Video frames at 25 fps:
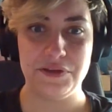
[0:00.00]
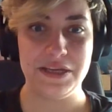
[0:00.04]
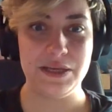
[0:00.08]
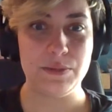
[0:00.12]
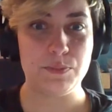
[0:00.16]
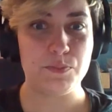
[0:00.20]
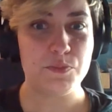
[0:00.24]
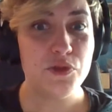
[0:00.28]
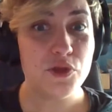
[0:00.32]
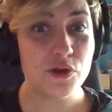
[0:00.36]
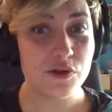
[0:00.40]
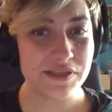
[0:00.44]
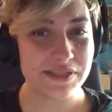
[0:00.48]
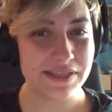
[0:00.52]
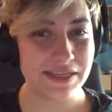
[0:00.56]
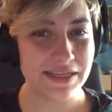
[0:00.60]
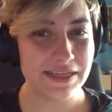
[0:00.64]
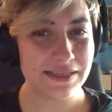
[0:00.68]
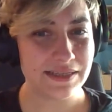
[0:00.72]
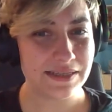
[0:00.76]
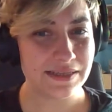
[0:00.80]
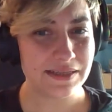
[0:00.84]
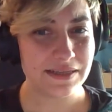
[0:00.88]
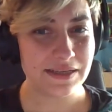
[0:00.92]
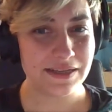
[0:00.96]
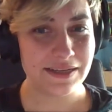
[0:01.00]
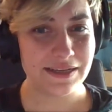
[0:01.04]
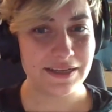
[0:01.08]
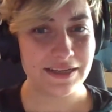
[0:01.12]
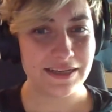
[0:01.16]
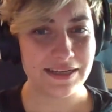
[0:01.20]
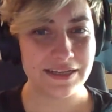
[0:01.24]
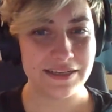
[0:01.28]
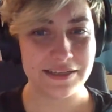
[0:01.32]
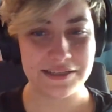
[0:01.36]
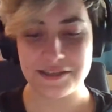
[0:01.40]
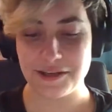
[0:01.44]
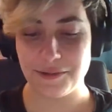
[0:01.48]
hypnosis
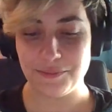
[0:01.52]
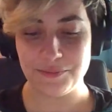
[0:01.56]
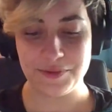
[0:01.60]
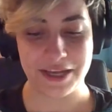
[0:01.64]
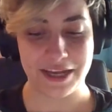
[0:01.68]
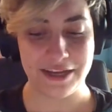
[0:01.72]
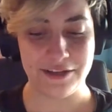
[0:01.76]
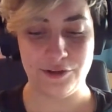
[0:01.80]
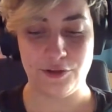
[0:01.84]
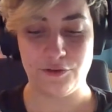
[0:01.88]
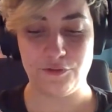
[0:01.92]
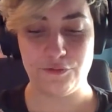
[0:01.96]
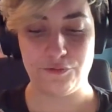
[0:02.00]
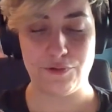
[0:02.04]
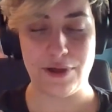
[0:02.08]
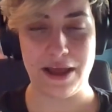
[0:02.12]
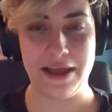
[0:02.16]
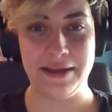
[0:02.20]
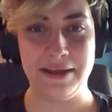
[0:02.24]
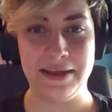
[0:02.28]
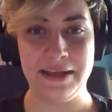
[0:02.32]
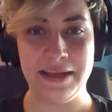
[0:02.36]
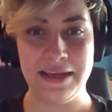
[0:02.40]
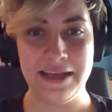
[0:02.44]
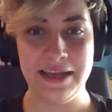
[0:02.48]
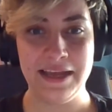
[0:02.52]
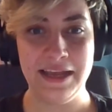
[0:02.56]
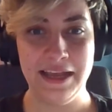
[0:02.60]
in some kind of way.